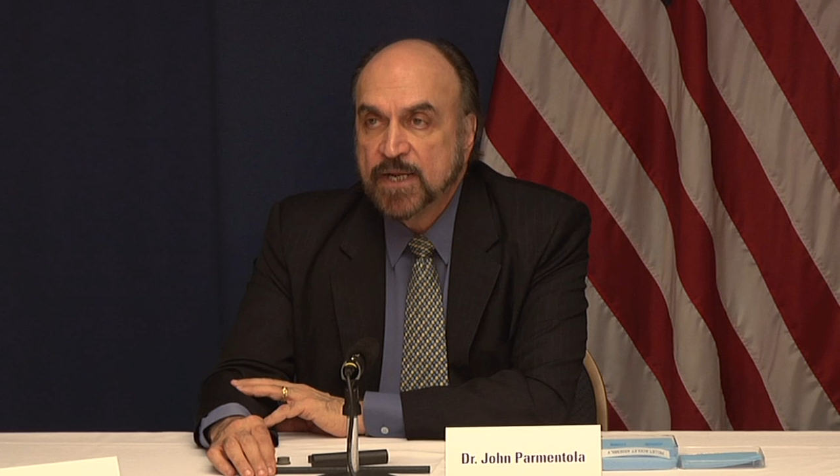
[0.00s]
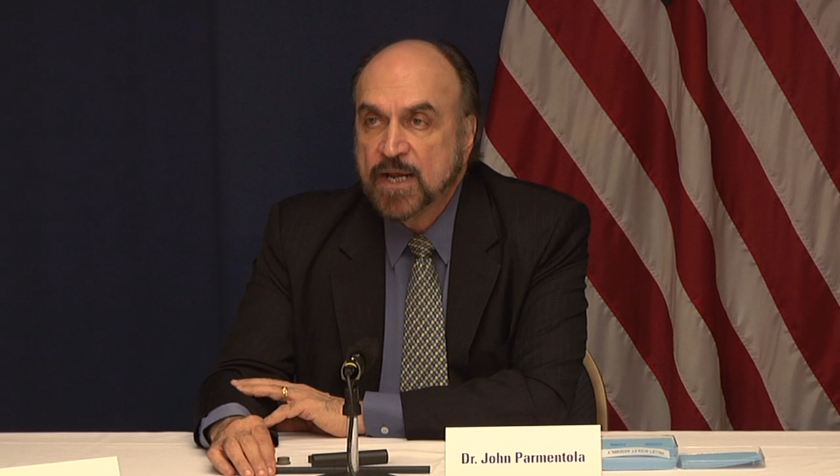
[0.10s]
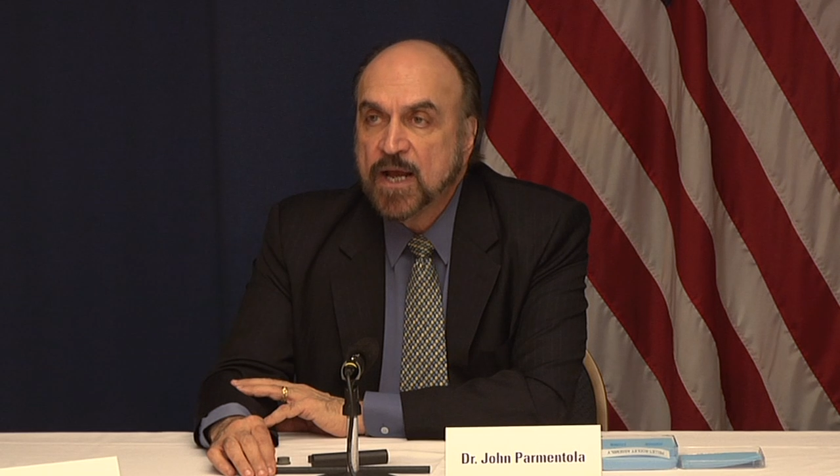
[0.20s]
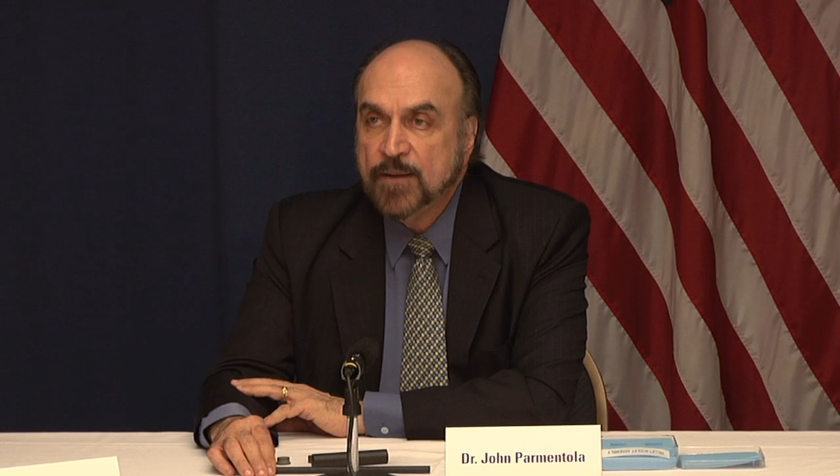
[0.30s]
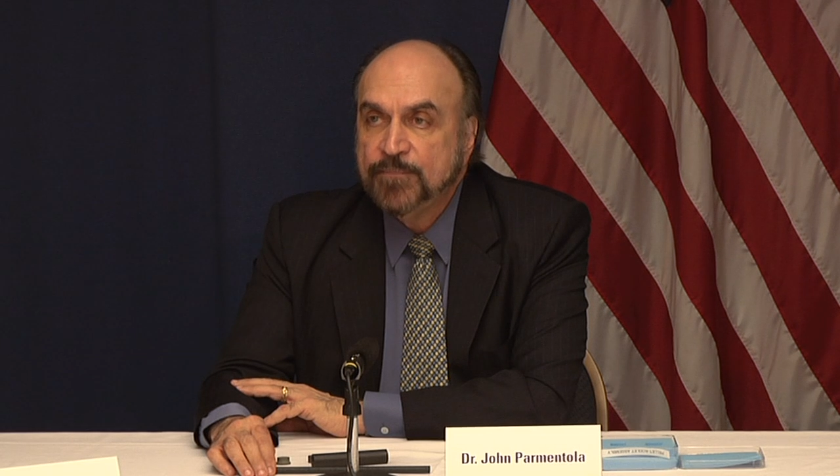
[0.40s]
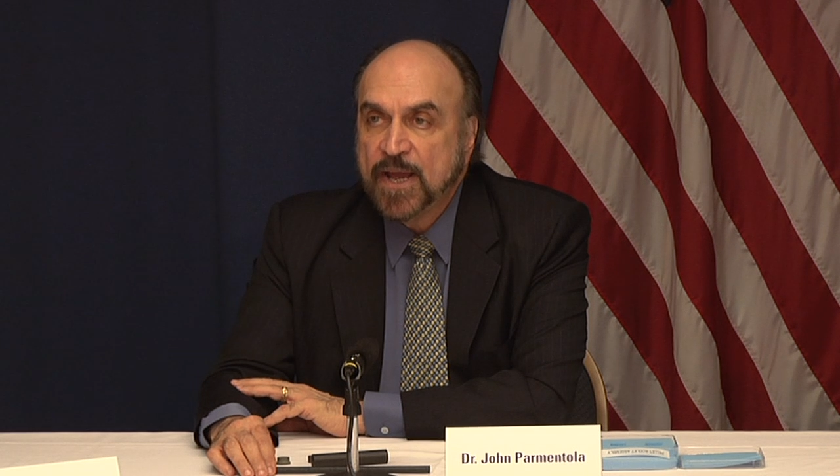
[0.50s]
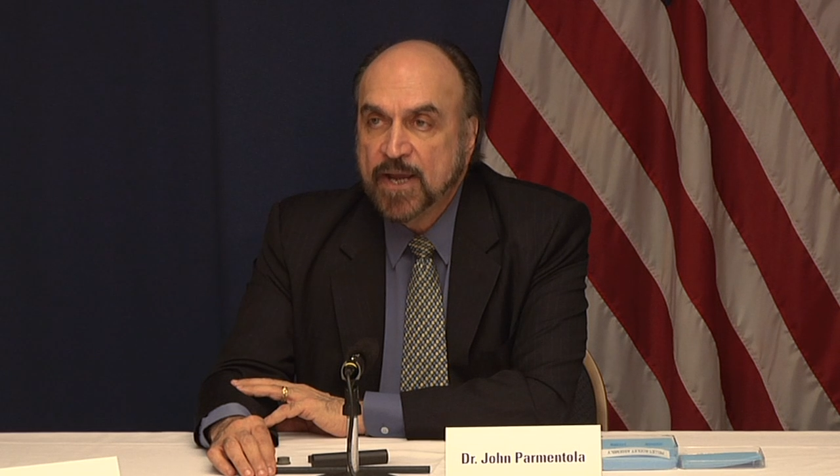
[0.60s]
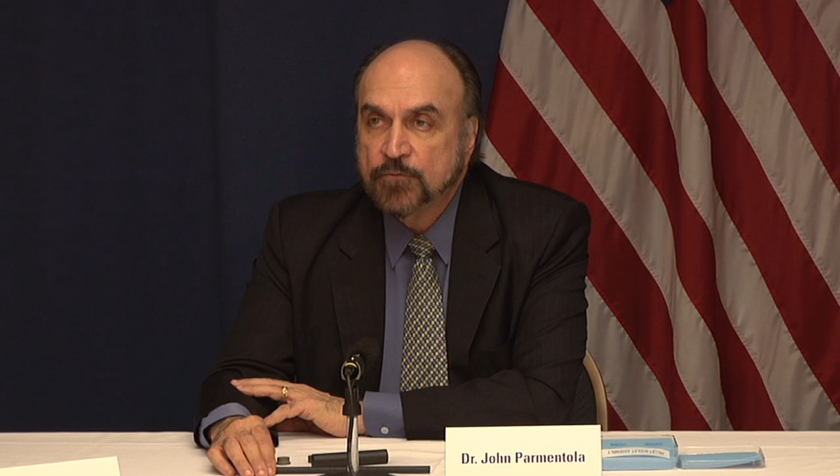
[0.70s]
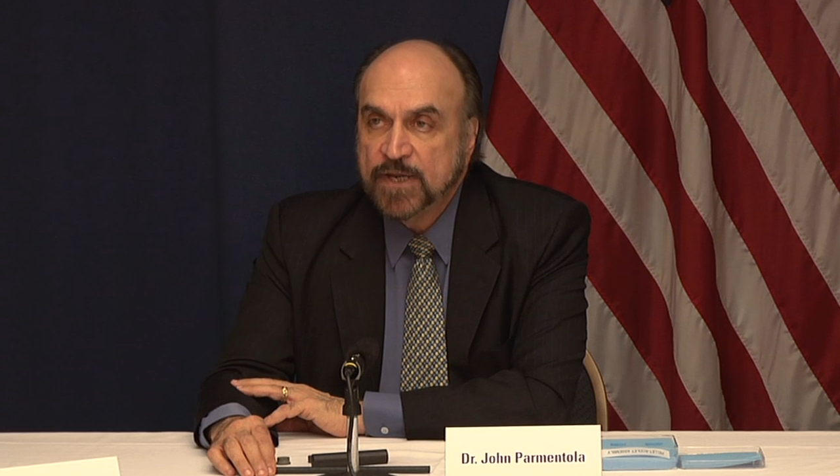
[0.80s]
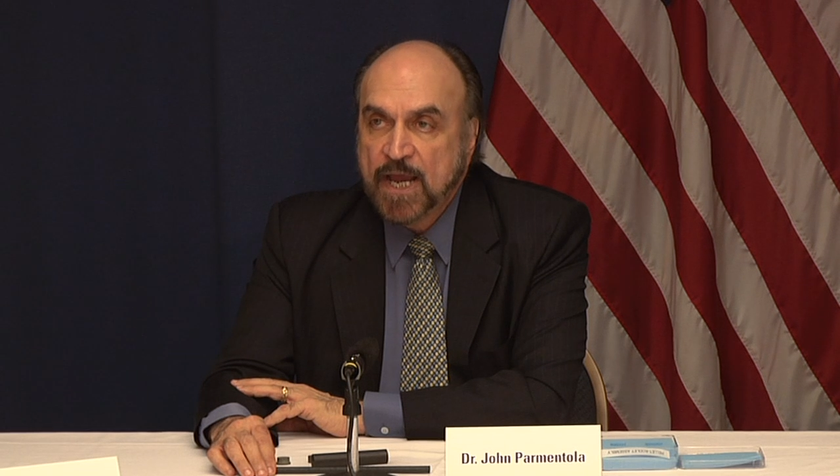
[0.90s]
a
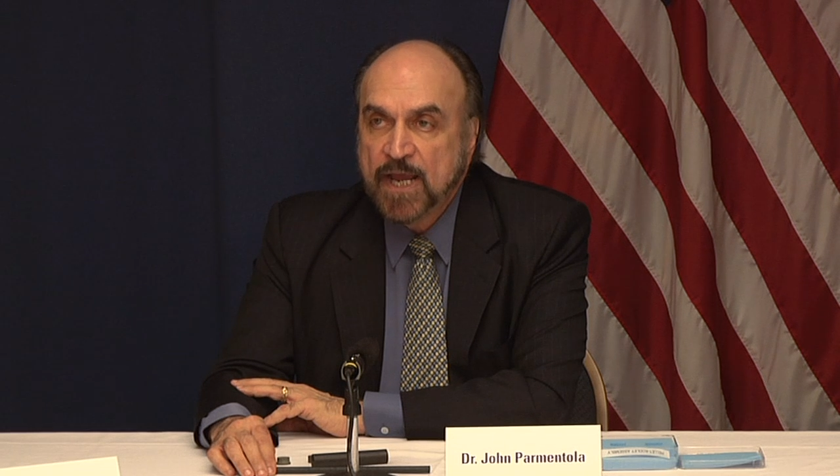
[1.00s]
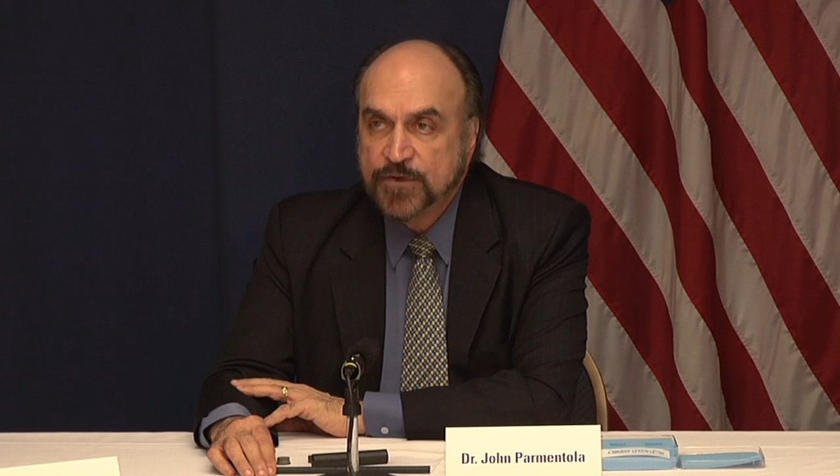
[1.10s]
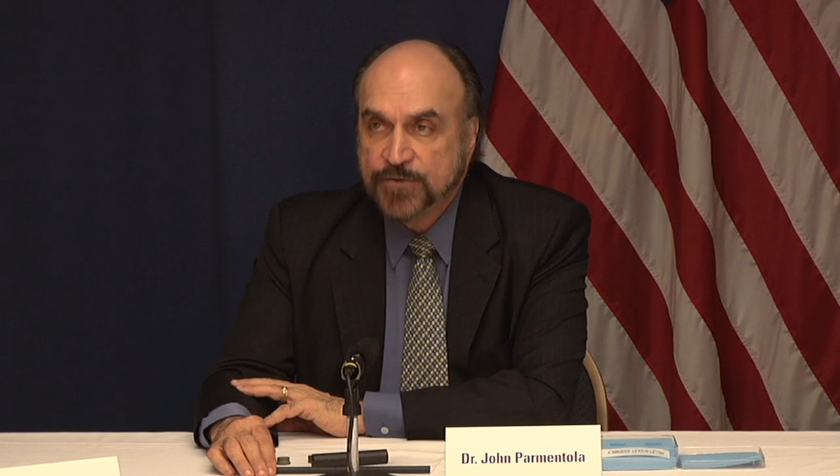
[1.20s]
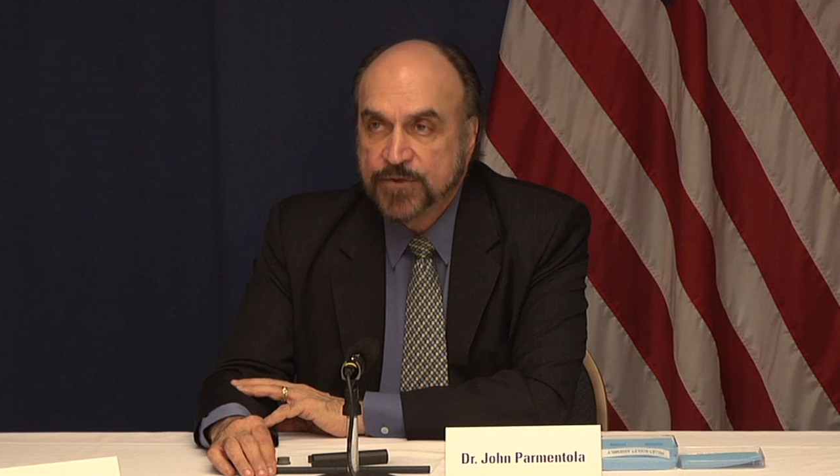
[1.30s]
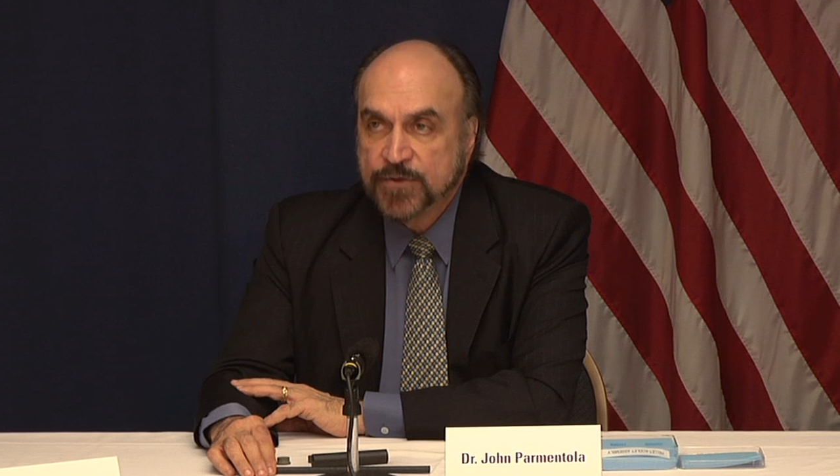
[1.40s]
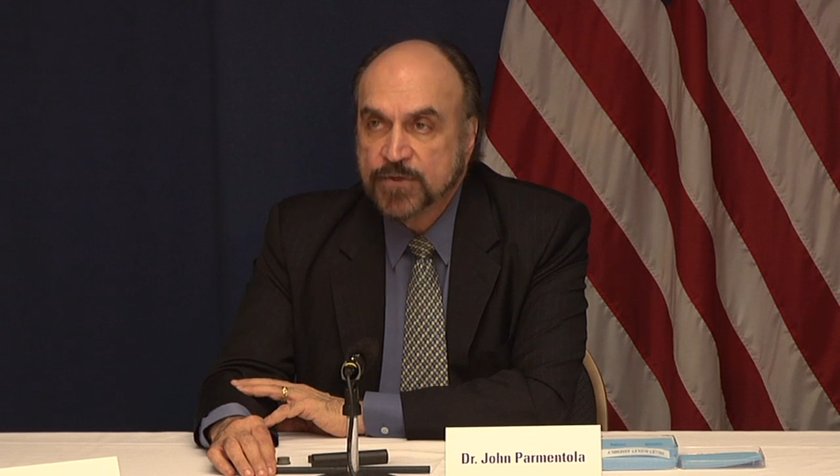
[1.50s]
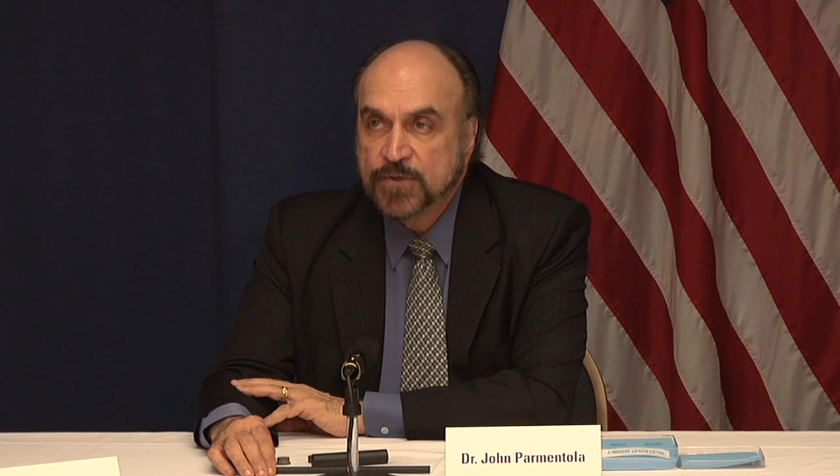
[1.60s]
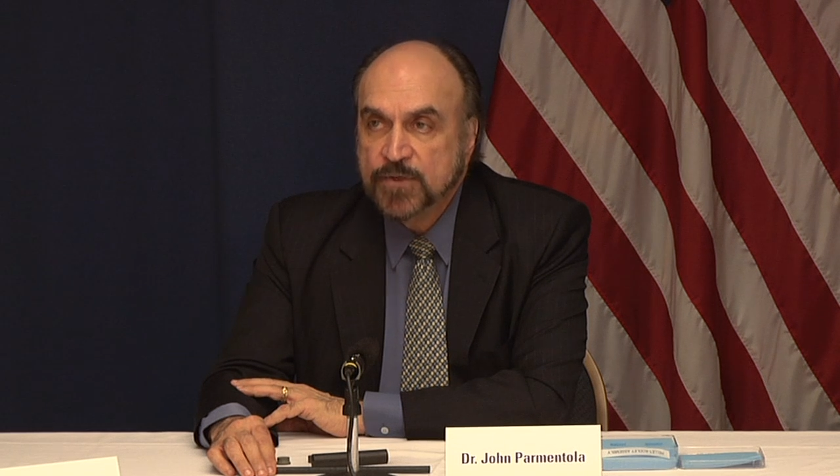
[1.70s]
compact reactor